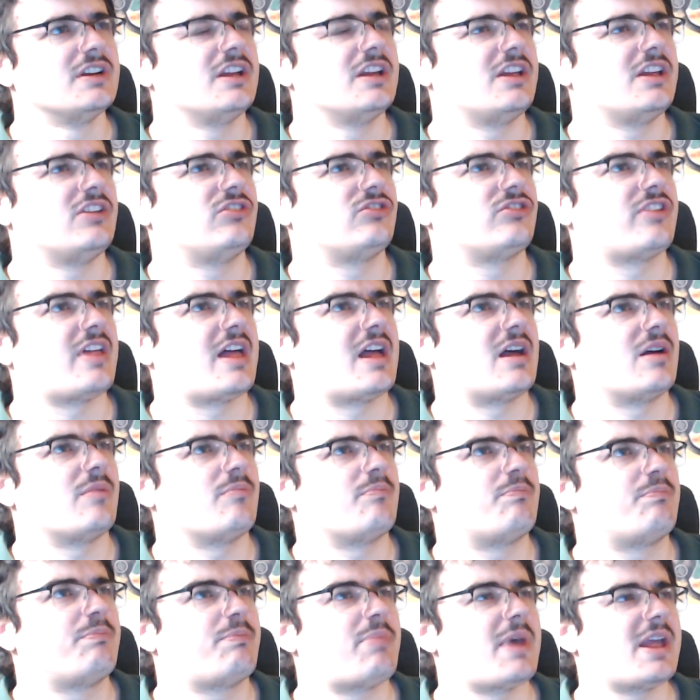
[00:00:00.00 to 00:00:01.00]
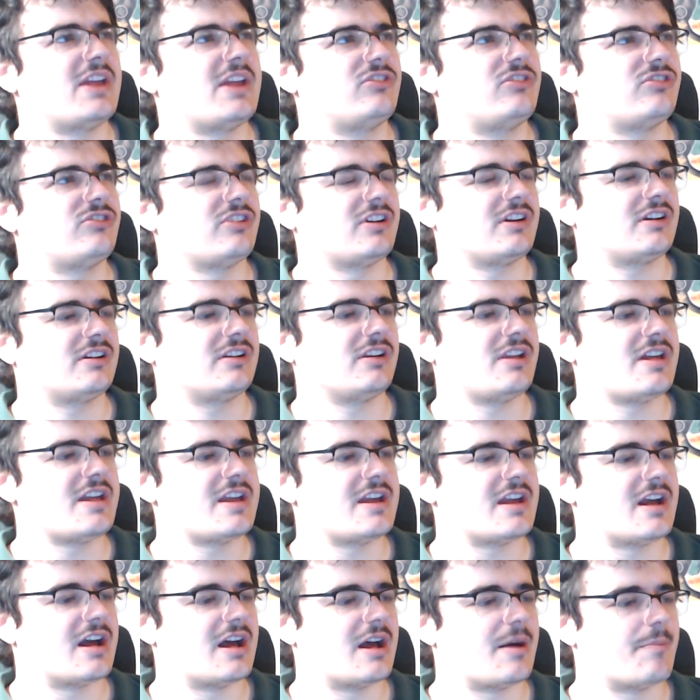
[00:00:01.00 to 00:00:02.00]
is that basically
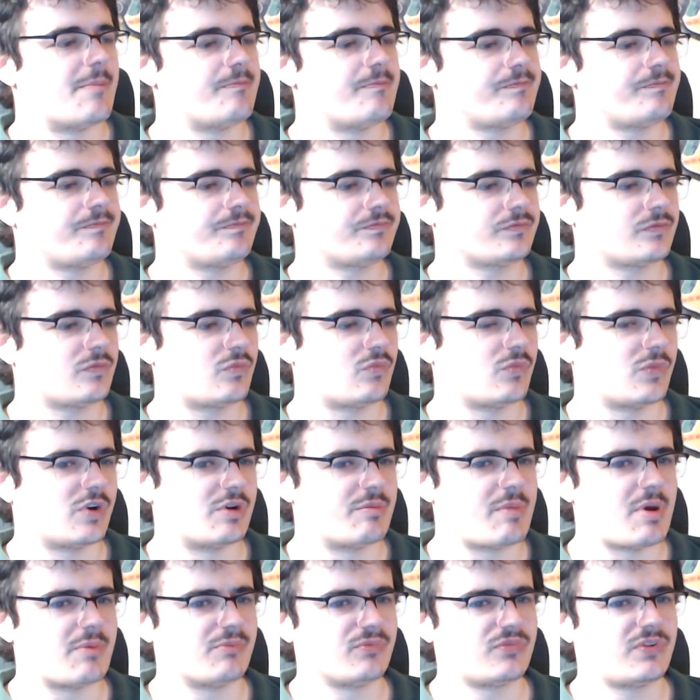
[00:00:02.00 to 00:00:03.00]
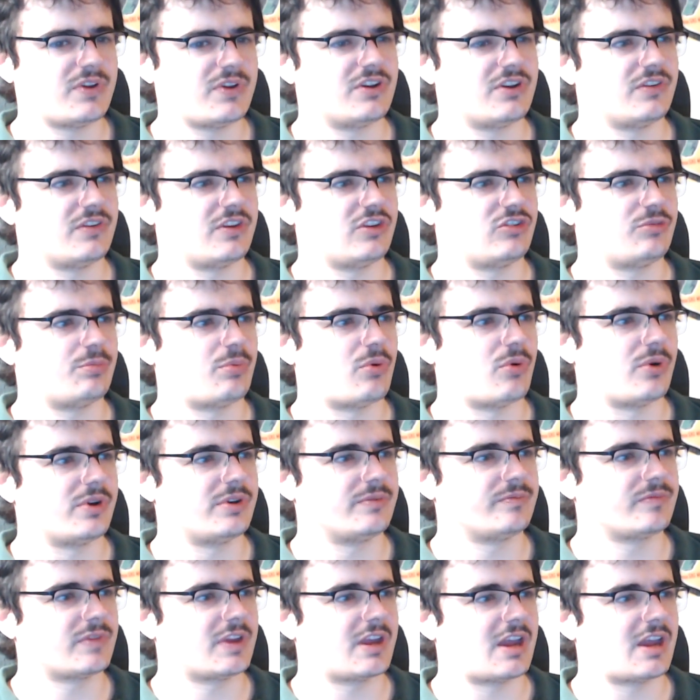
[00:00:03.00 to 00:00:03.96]
we're a month in at this point,